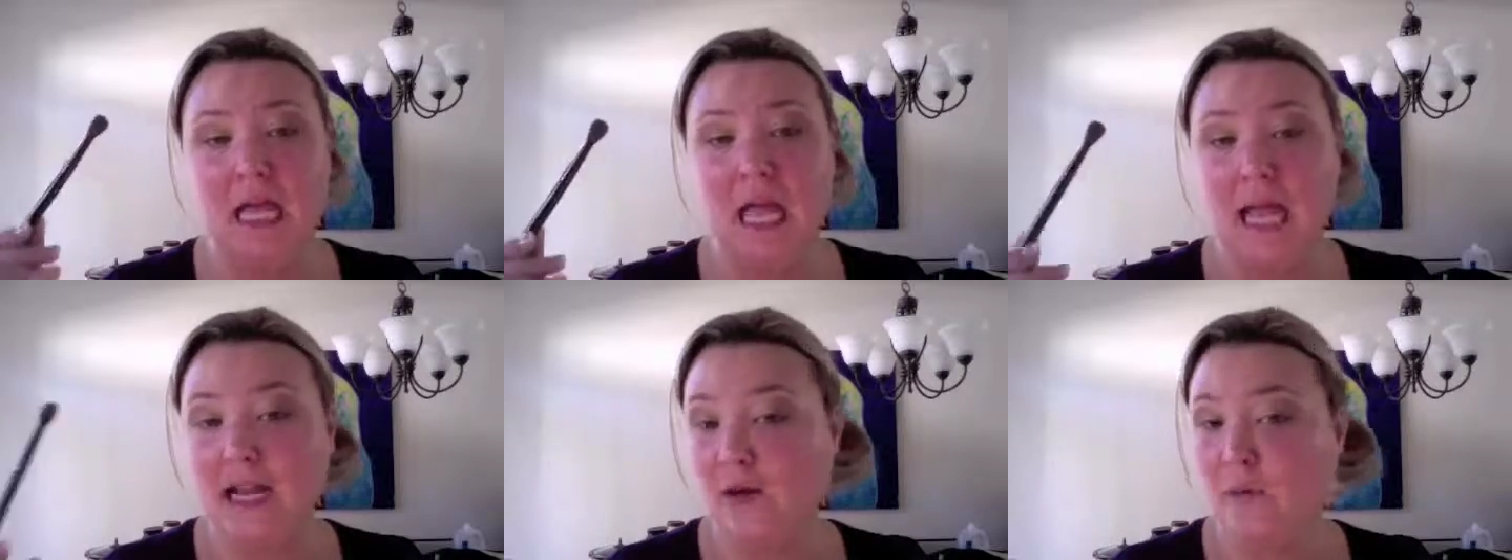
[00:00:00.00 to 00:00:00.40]

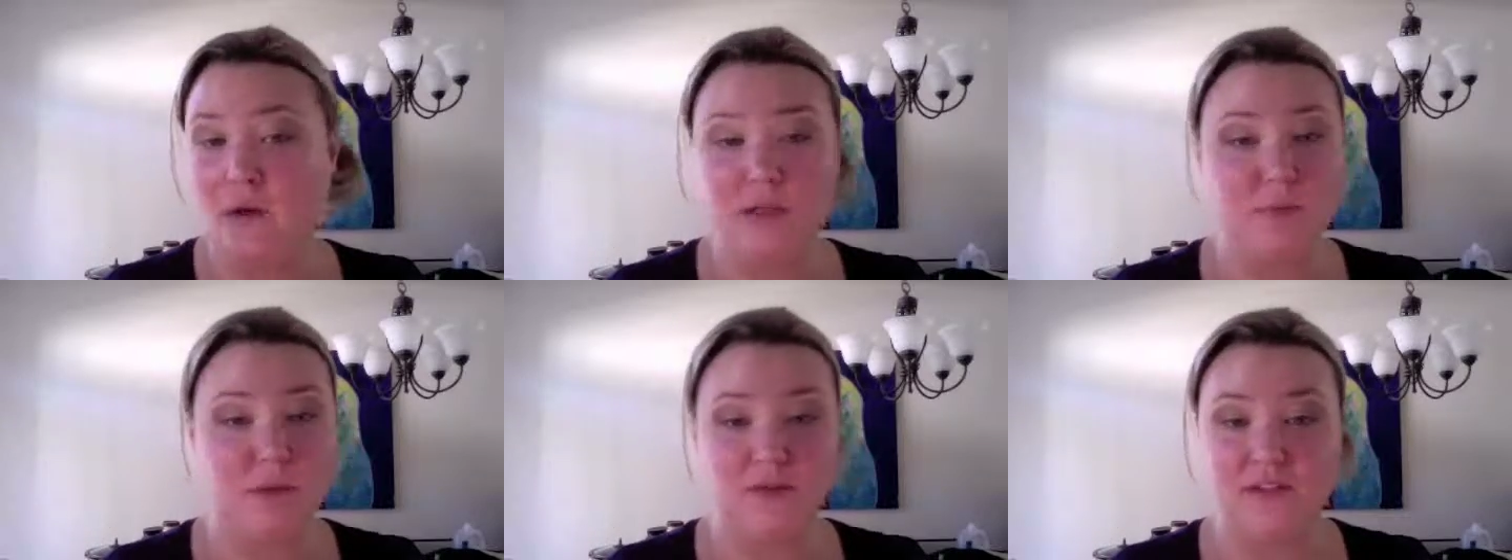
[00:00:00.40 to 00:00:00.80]
and it
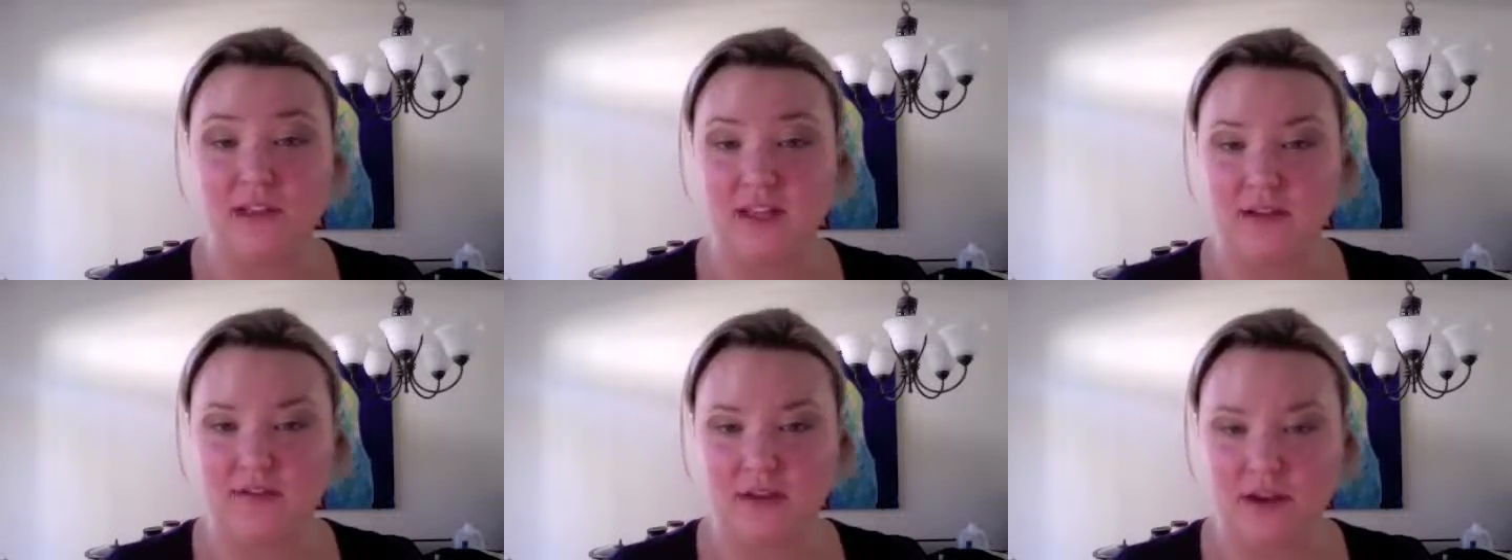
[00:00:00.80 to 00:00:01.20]
works
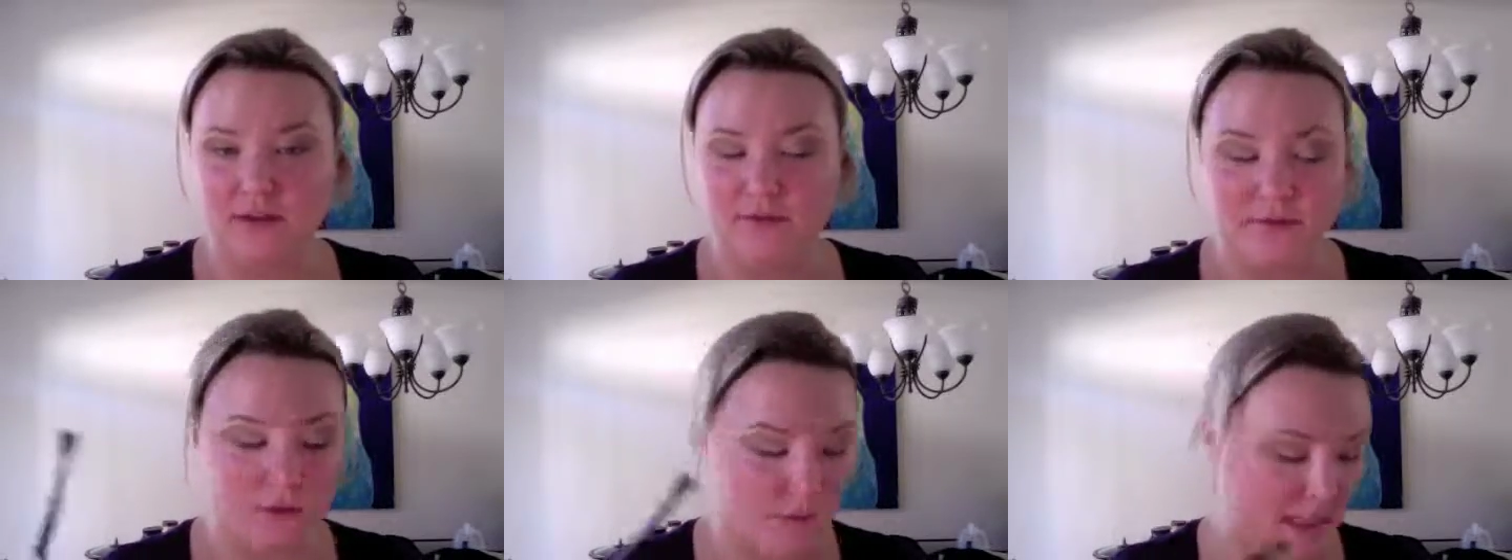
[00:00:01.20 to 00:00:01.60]
perfectly
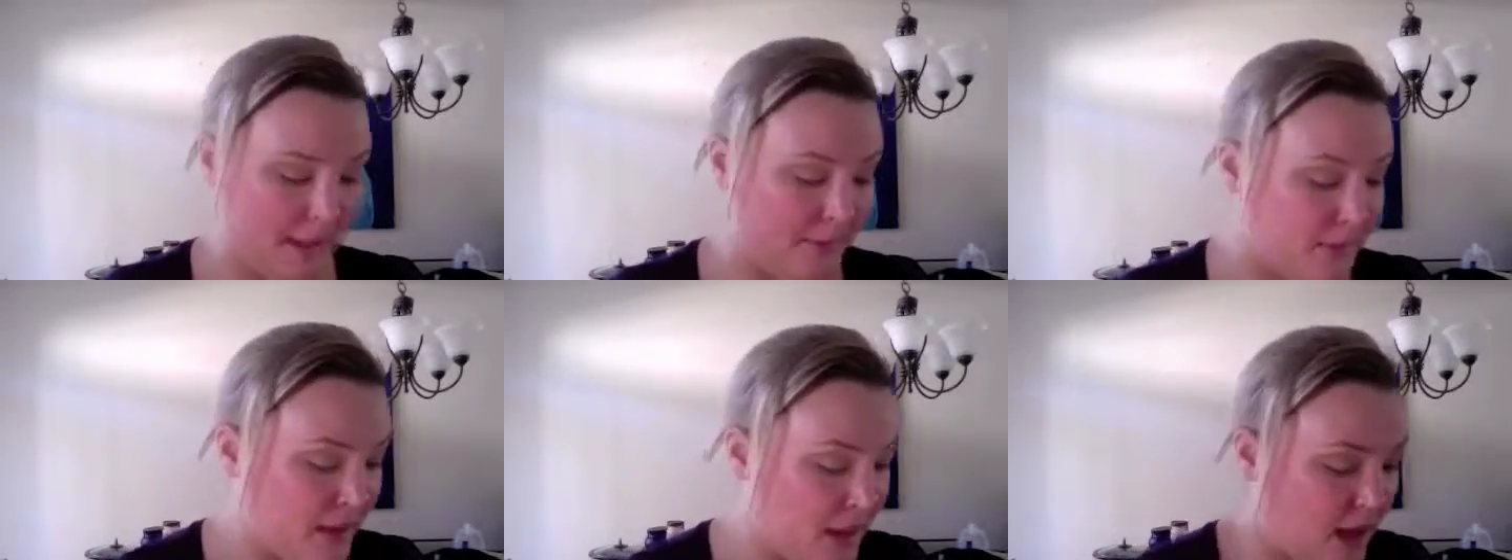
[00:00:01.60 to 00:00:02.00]
fine for
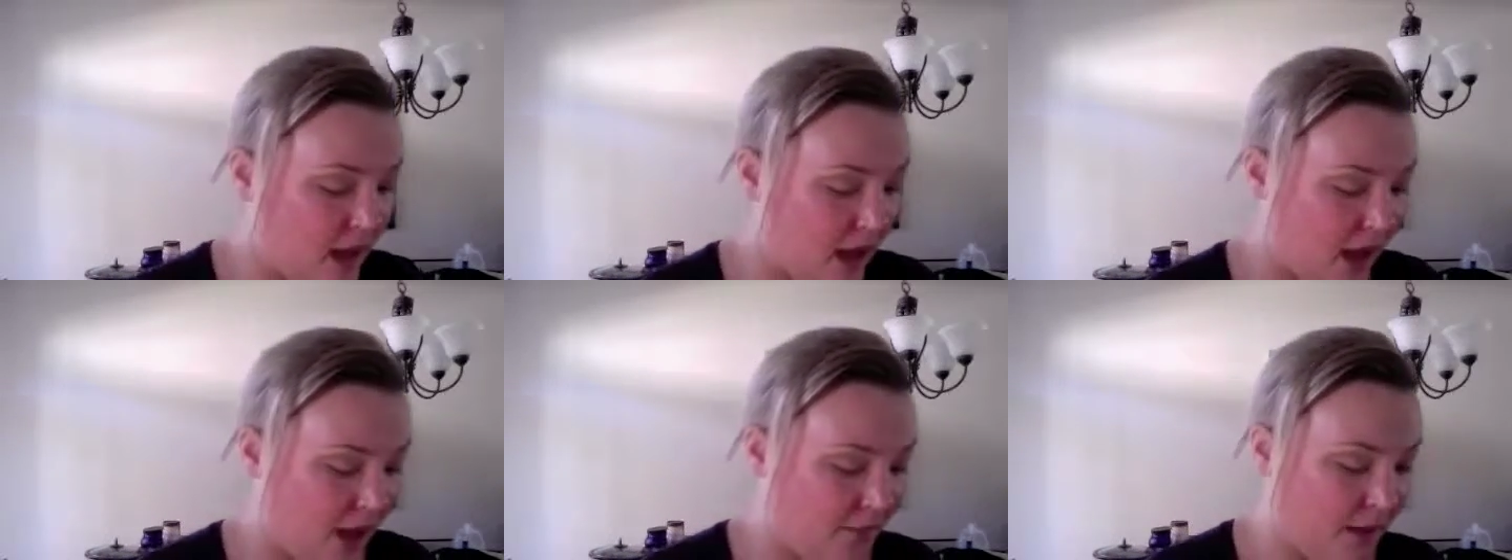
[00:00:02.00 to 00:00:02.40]
me.
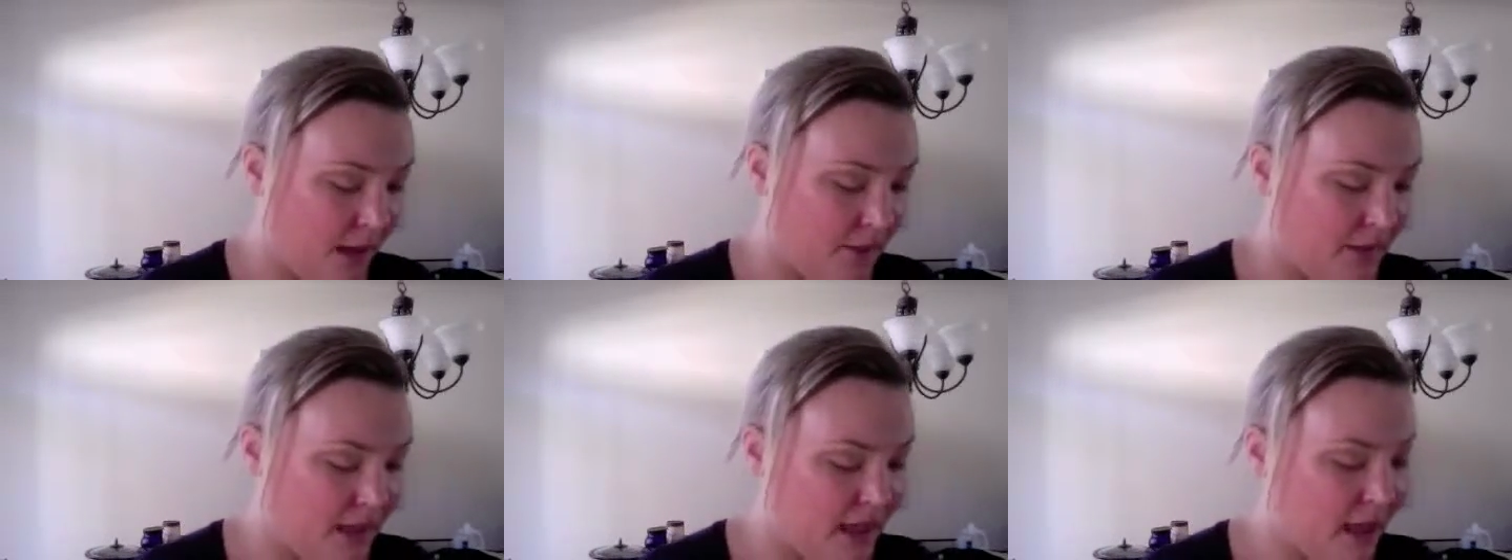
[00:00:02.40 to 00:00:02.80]

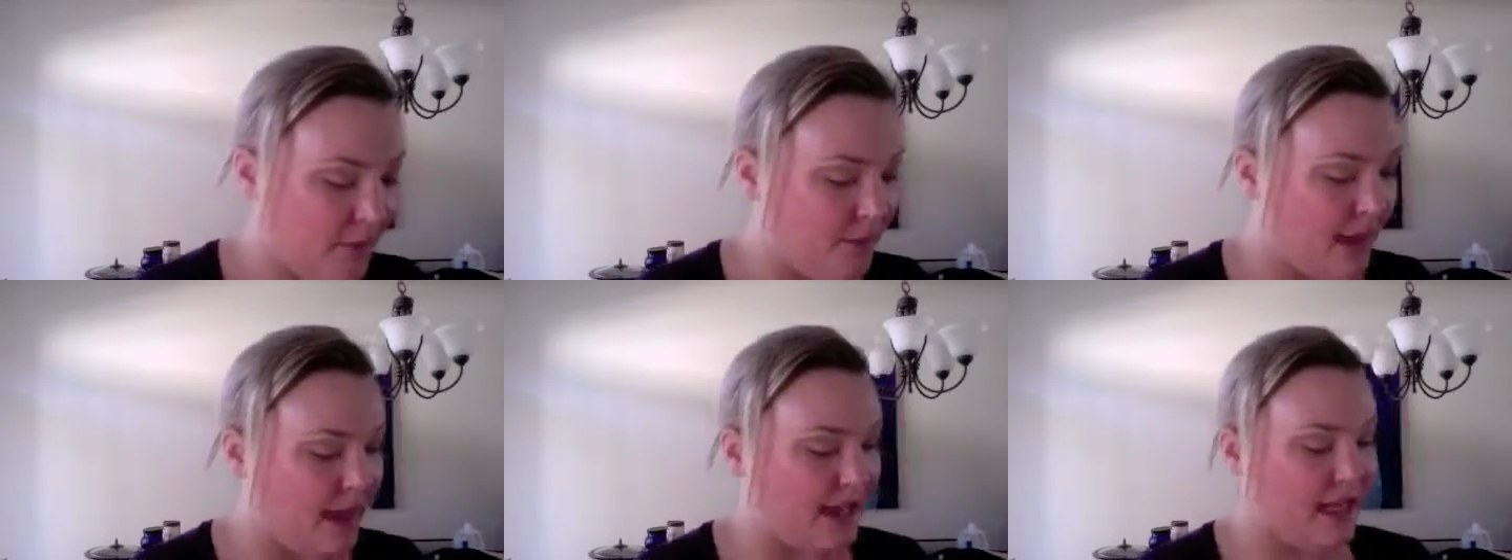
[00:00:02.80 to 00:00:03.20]
I'm going to
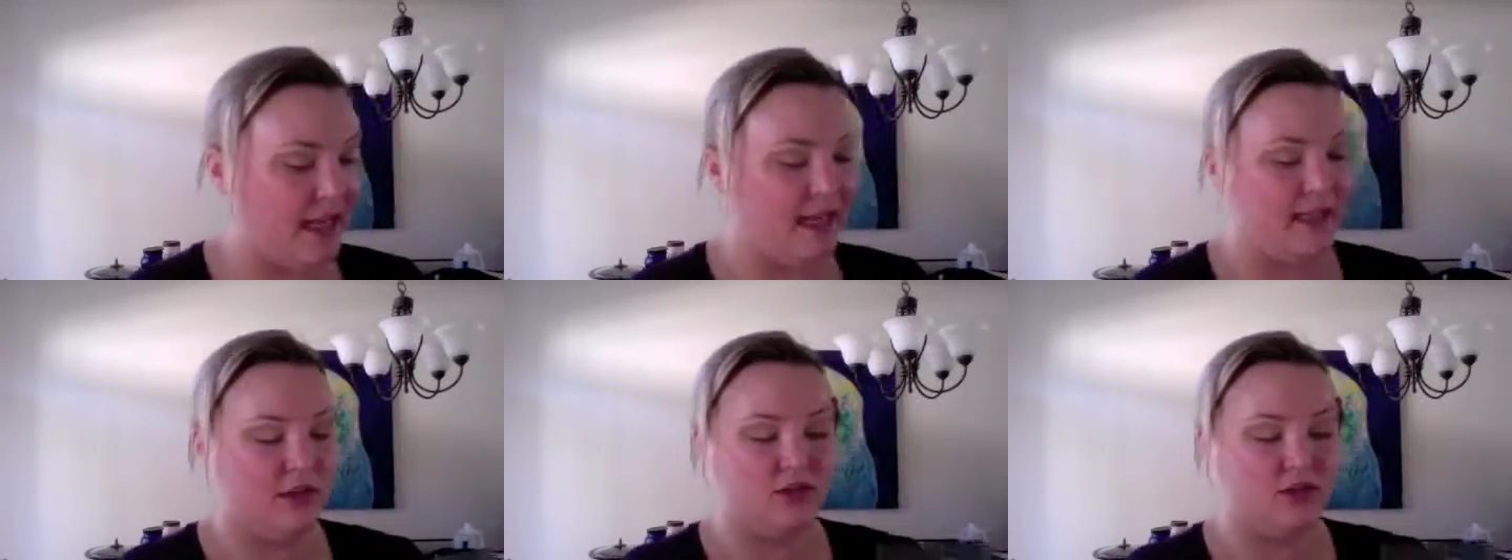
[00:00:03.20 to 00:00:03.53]
come back in.